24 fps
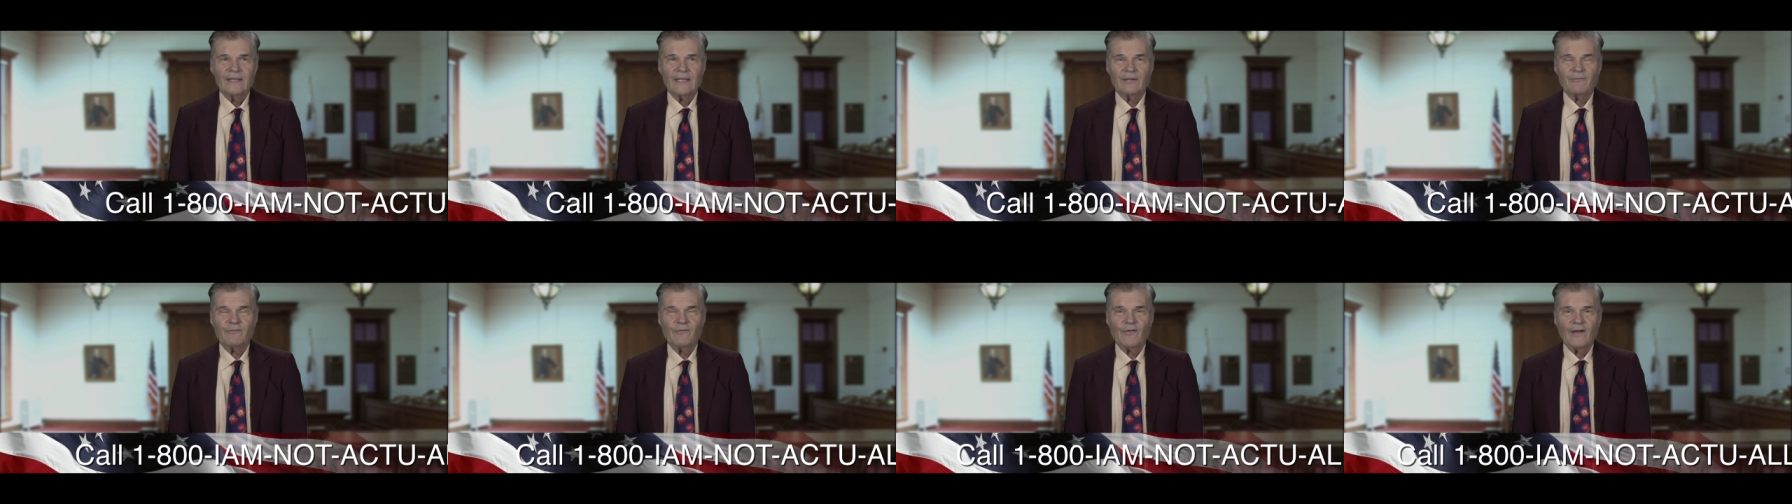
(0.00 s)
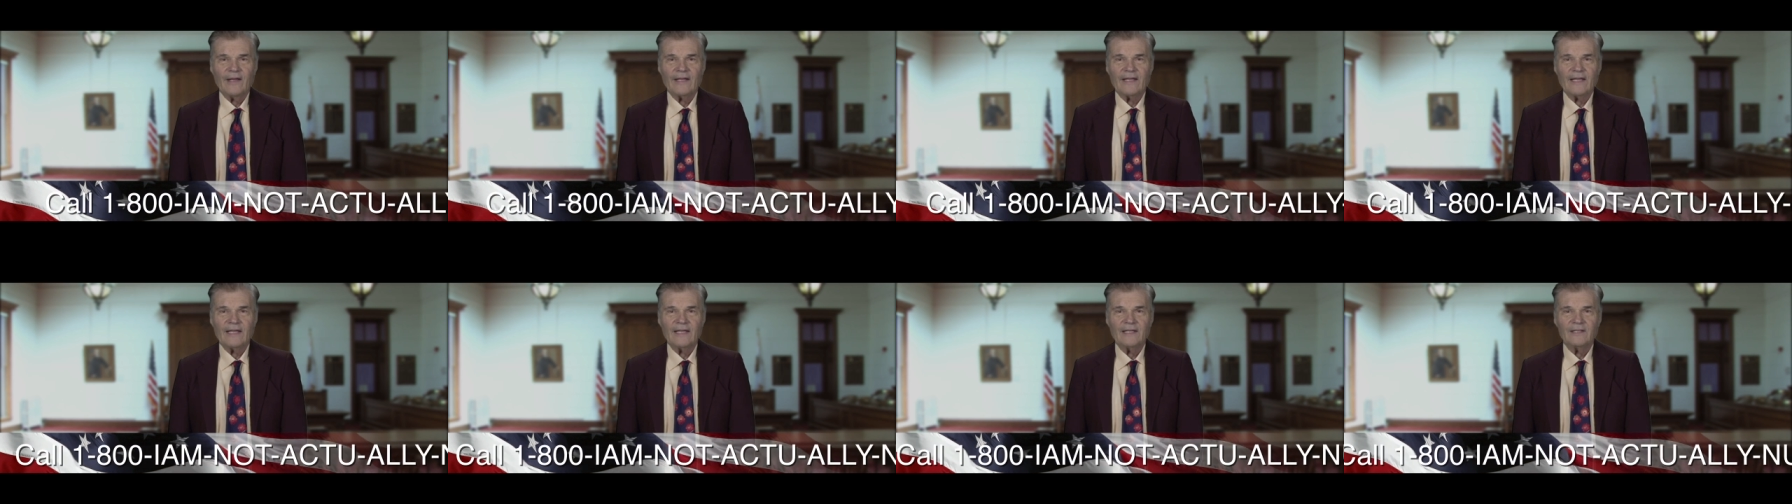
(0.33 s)
that
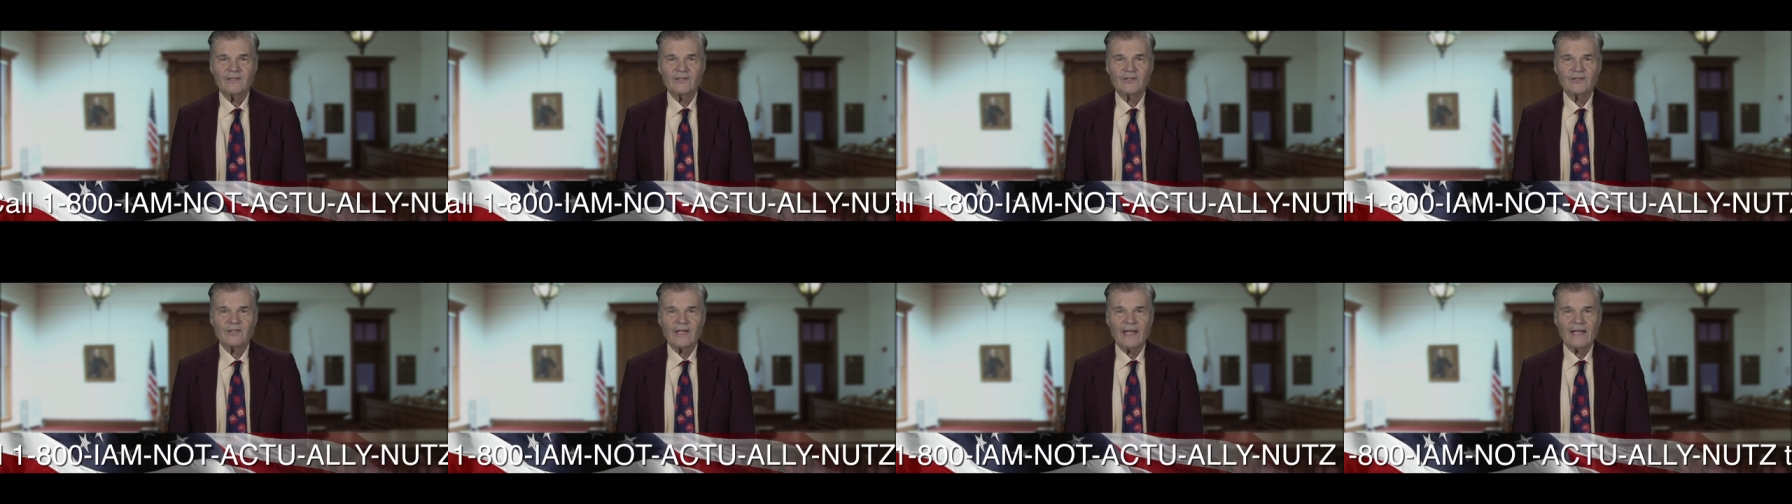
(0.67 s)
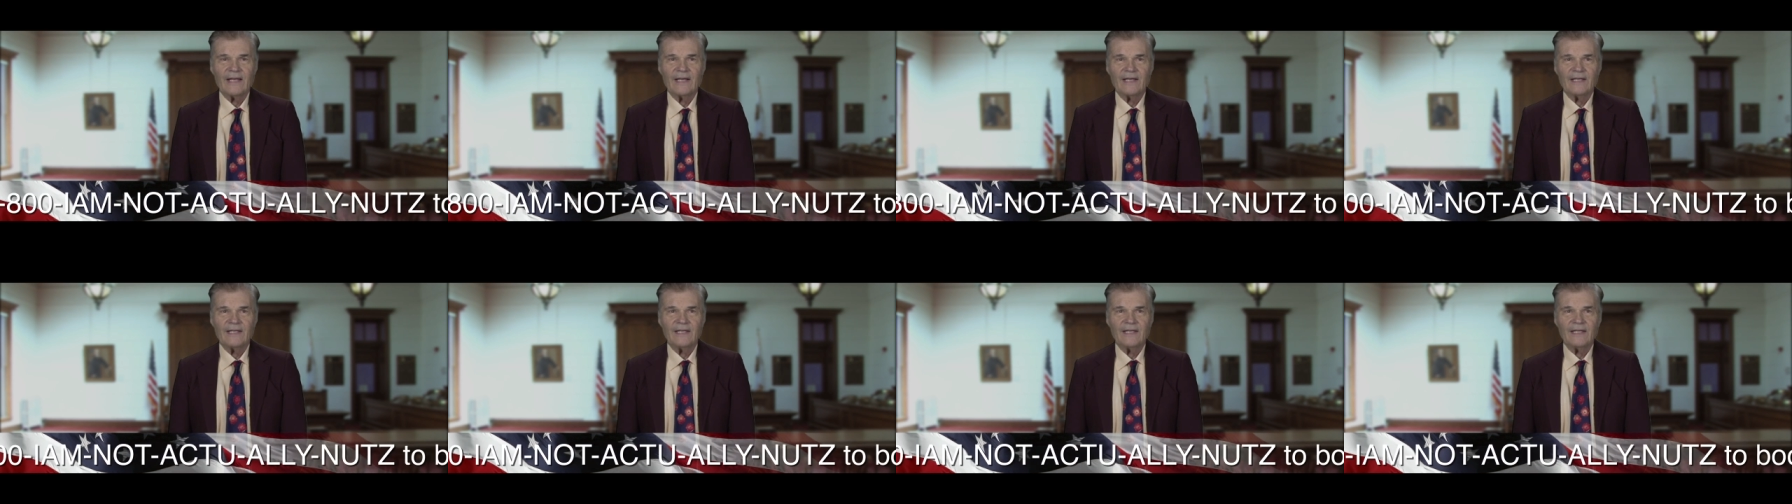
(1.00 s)
faking
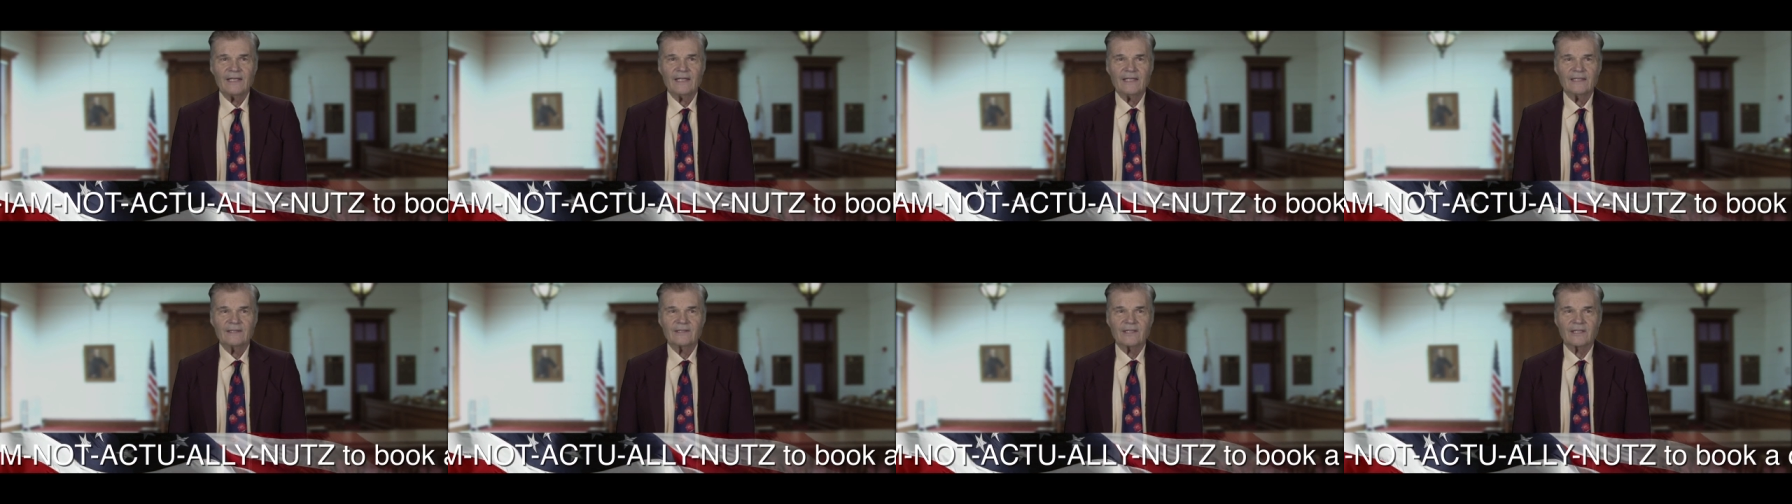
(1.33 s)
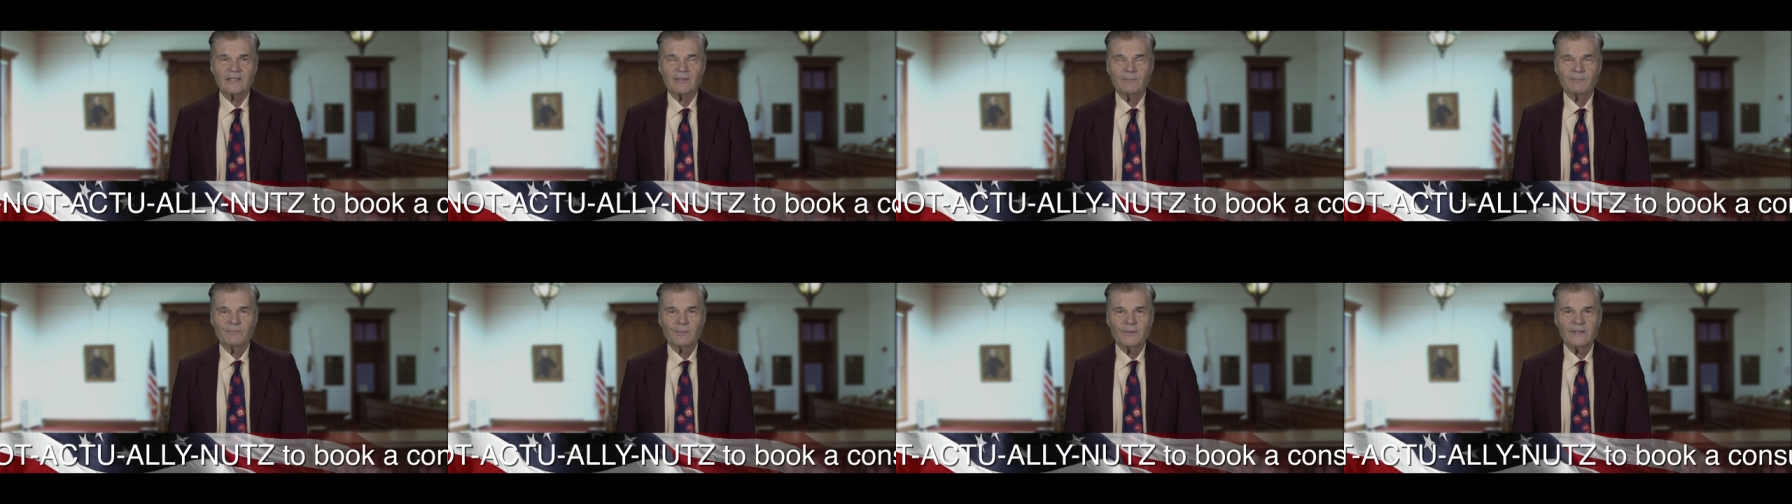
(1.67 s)
insanity
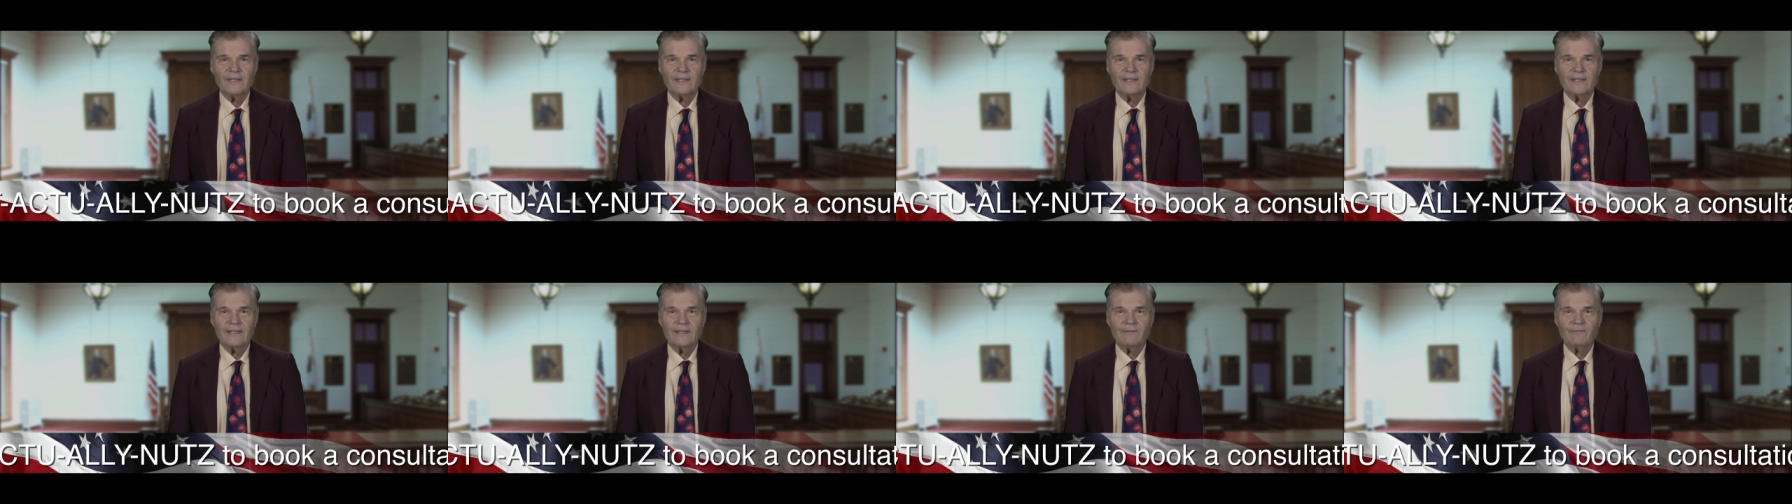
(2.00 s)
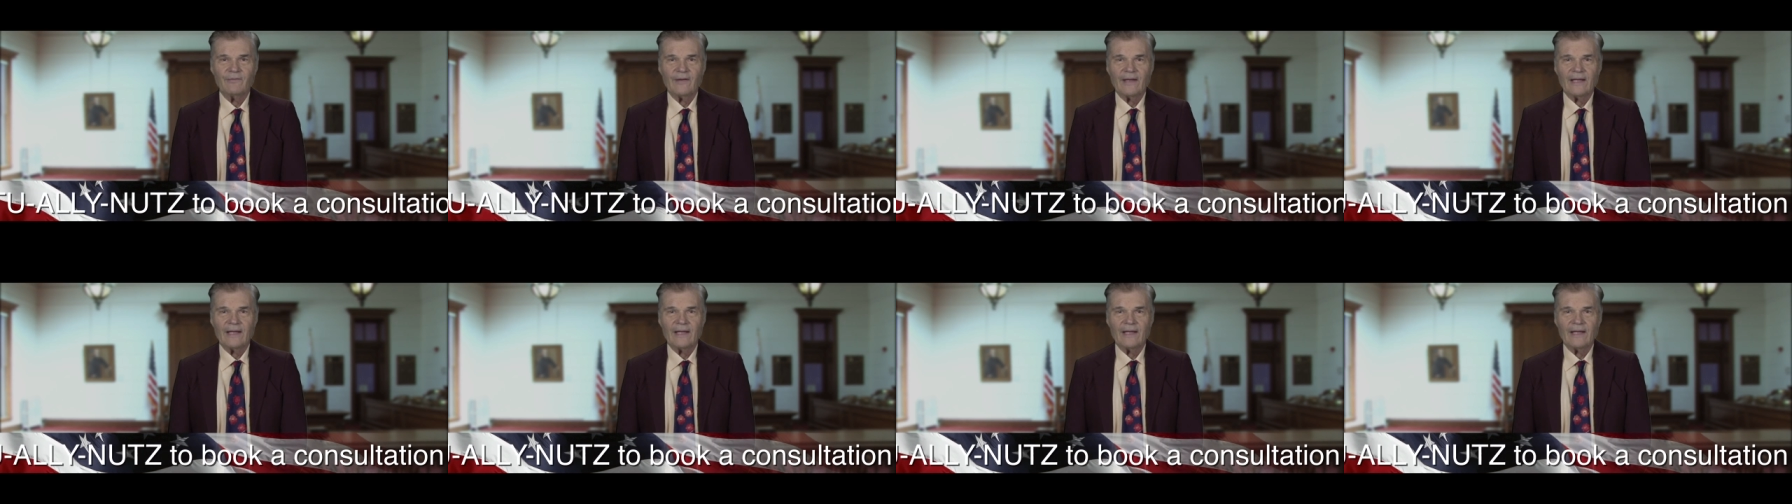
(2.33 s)
is a completely